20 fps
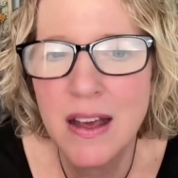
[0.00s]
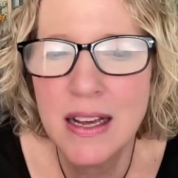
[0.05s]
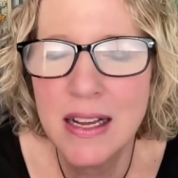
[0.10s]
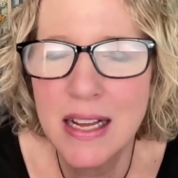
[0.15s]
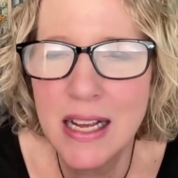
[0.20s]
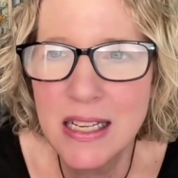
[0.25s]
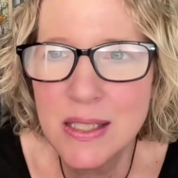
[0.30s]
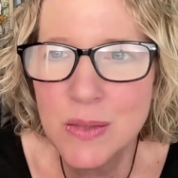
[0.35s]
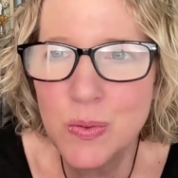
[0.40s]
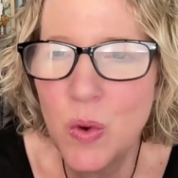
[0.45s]

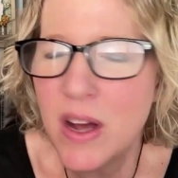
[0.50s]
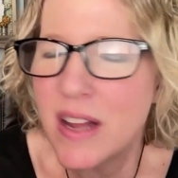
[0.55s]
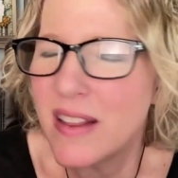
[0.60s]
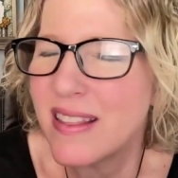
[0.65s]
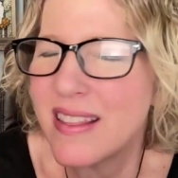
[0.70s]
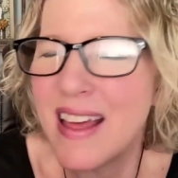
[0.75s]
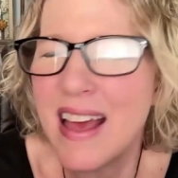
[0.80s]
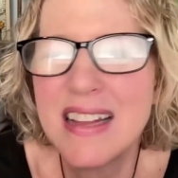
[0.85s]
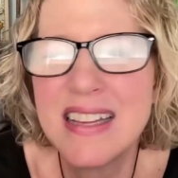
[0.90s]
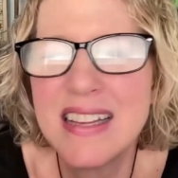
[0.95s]
Guess what?
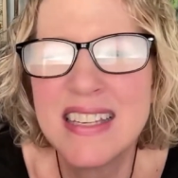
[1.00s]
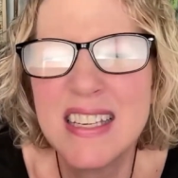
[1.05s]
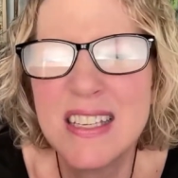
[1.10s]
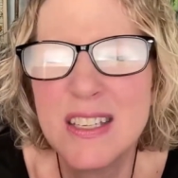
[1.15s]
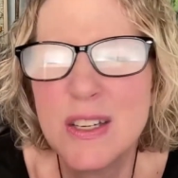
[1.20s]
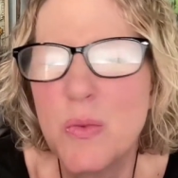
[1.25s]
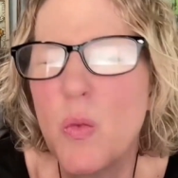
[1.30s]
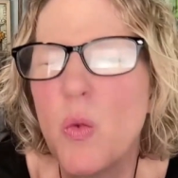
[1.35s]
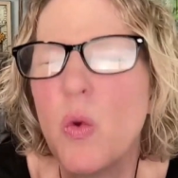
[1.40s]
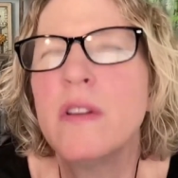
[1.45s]
That
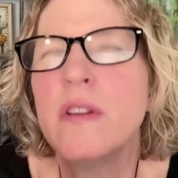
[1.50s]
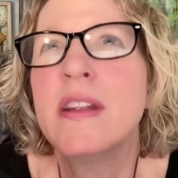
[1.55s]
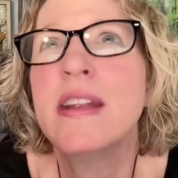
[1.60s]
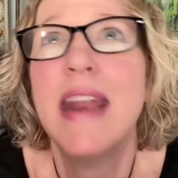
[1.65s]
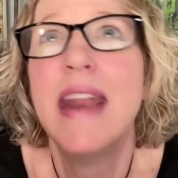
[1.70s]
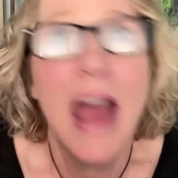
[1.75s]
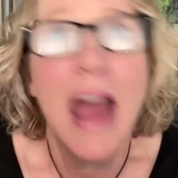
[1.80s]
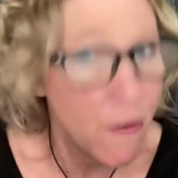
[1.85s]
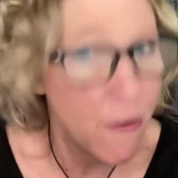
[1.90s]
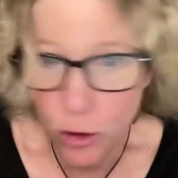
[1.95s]
system will
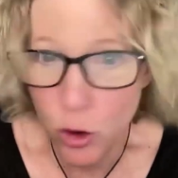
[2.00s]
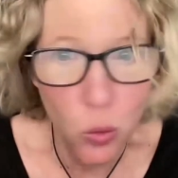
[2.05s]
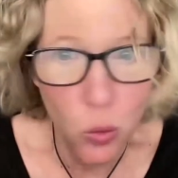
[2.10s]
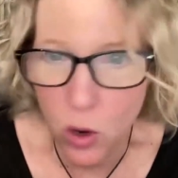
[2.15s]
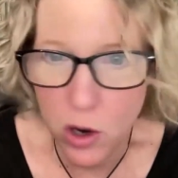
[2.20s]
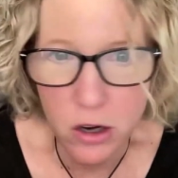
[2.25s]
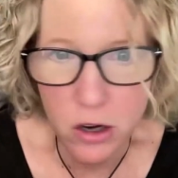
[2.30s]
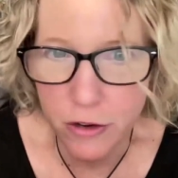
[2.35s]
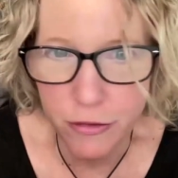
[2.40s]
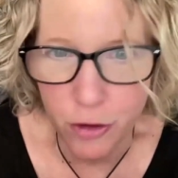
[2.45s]
never
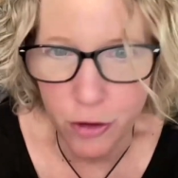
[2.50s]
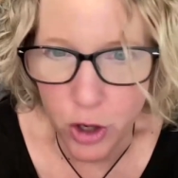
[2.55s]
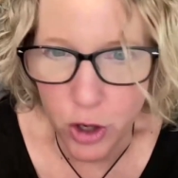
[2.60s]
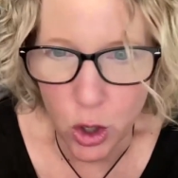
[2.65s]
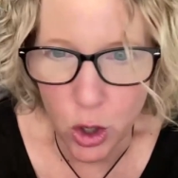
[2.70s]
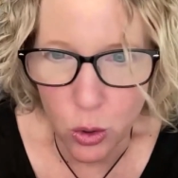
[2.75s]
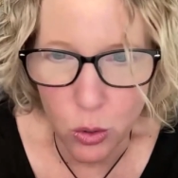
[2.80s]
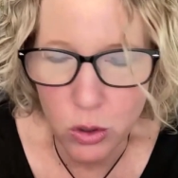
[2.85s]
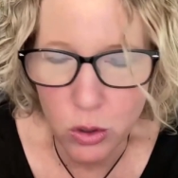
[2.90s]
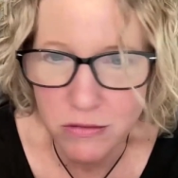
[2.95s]
work for
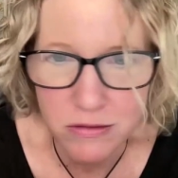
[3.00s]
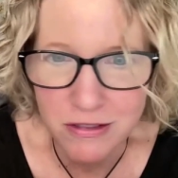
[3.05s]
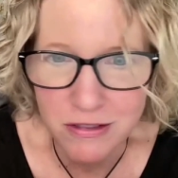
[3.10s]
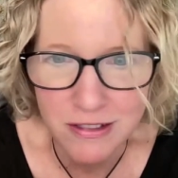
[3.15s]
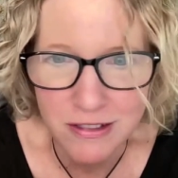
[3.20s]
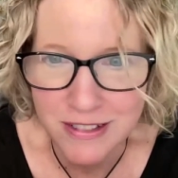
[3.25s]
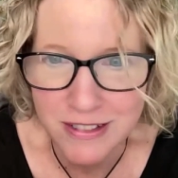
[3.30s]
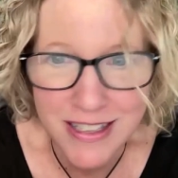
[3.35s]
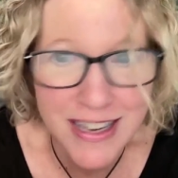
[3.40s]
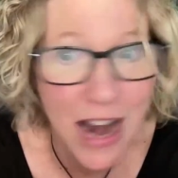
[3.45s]
you.
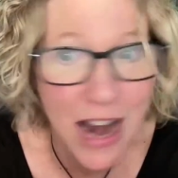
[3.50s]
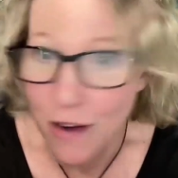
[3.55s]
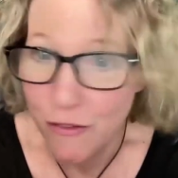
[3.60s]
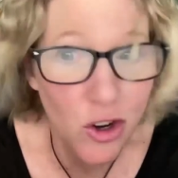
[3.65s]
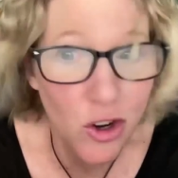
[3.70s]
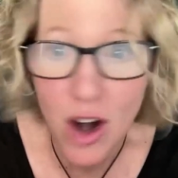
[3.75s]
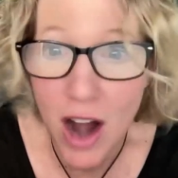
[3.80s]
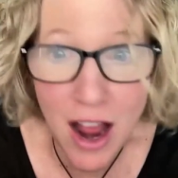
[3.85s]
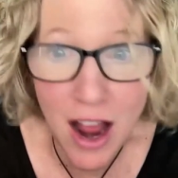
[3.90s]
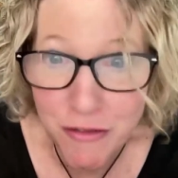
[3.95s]

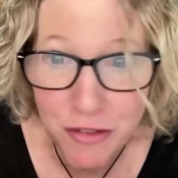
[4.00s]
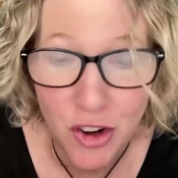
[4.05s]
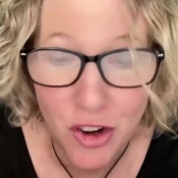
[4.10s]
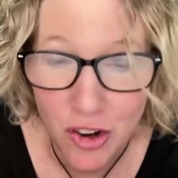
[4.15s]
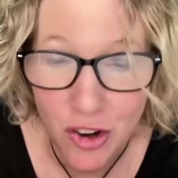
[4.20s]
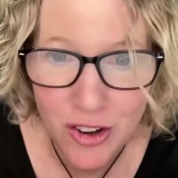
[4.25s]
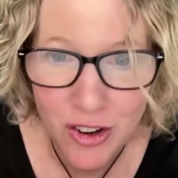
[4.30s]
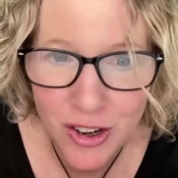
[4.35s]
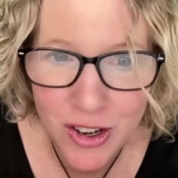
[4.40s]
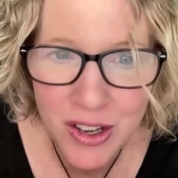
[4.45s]
Never, ever.